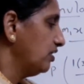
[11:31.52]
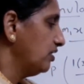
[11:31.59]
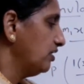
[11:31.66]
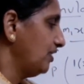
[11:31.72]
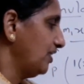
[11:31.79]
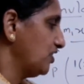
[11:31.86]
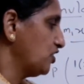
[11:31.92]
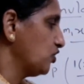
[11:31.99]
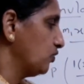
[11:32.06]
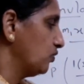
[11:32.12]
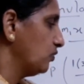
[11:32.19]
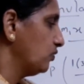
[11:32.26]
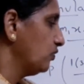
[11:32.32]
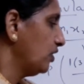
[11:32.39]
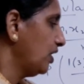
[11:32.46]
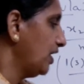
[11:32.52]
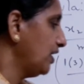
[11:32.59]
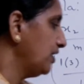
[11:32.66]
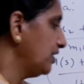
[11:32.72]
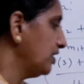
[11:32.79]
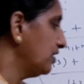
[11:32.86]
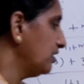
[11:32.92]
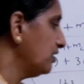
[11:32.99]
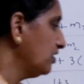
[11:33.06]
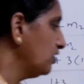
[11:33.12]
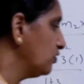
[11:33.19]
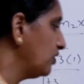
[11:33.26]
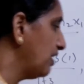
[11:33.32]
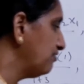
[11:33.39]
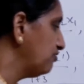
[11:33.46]
ratio and here
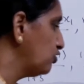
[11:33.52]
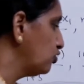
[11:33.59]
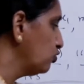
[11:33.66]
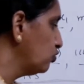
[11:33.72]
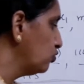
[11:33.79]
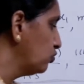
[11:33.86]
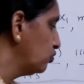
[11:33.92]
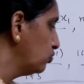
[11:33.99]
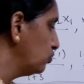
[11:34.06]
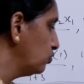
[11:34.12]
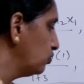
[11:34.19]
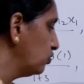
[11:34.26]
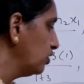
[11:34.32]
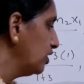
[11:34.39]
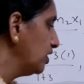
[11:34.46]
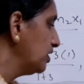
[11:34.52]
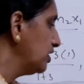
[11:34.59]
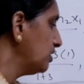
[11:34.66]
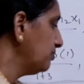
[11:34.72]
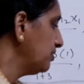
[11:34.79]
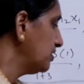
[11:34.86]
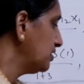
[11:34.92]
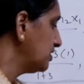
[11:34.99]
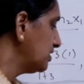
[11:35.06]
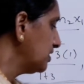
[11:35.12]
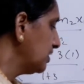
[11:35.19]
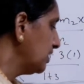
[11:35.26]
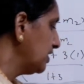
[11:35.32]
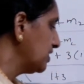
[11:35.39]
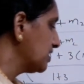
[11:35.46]
you have 2. That means
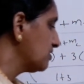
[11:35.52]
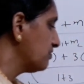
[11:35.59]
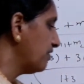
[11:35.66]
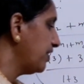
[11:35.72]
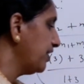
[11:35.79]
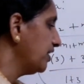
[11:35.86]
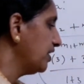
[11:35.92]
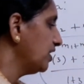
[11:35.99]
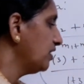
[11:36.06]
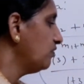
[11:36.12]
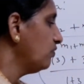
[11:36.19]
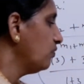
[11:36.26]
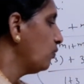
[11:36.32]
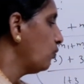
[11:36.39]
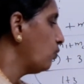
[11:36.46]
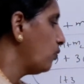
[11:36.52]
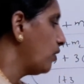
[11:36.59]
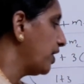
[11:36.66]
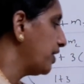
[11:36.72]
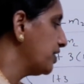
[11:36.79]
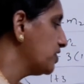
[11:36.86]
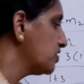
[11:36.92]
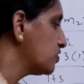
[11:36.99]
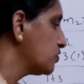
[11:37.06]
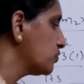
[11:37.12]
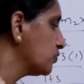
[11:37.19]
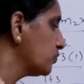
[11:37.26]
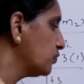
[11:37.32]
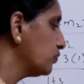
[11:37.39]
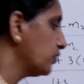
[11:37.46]
it is dividing in
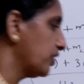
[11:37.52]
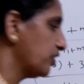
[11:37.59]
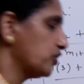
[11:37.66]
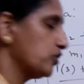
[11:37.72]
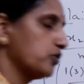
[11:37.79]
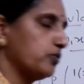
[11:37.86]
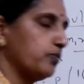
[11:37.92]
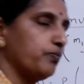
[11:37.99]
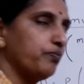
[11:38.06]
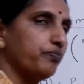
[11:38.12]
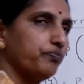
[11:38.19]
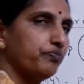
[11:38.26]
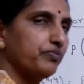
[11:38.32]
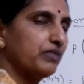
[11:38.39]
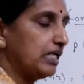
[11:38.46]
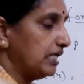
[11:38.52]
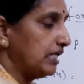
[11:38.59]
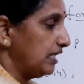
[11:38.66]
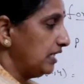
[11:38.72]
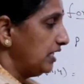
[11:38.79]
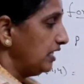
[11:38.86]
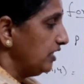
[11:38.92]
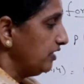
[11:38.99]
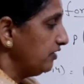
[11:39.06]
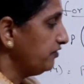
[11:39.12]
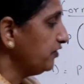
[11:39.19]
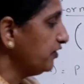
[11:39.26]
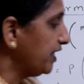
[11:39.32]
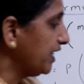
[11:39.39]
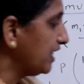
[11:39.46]
1:2 ratio. If
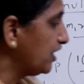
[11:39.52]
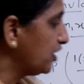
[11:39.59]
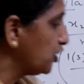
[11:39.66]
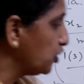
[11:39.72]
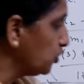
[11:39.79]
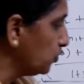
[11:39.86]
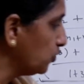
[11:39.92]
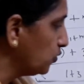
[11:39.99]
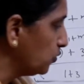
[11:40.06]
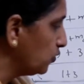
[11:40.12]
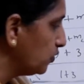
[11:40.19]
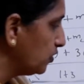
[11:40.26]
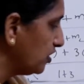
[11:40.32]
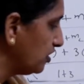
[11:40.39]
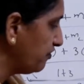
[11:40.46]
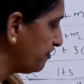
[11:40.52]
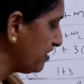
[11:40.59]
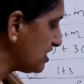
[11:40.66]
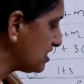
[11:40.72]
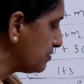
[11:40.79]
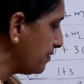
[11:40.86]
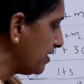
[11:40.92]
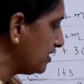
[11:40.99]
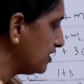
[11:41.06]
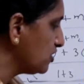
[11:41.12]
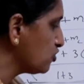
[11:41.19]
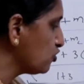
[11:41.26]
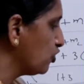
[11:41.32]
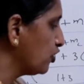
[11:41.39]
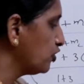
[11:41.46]
you take Q, the first part
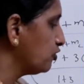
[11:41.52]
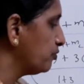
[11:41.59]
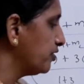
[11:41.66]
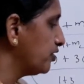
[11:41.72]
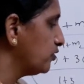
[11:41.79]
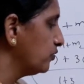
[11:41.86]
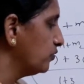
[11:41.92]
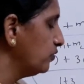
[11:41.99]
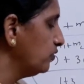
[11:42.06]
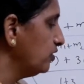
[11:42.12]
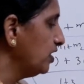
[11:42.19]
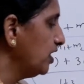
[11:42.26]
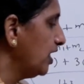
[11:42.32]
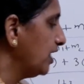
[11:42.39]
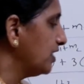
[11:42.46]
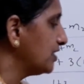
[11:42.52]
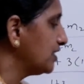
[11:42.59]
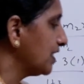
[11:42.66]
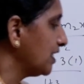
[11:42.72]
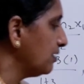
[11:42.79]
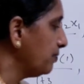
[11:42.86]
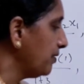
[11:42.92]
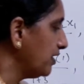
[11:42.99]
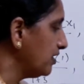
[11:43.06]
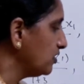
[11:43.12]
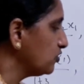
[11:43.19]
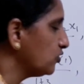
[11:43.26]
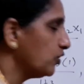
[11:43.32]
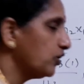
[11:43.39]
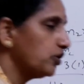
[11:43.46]
is going to be 2 and the second part is
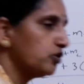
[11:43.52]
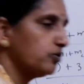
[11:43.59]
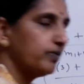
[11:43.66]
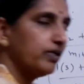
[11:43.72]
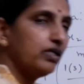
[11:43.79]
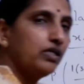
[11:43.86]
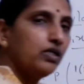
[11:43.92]
going to be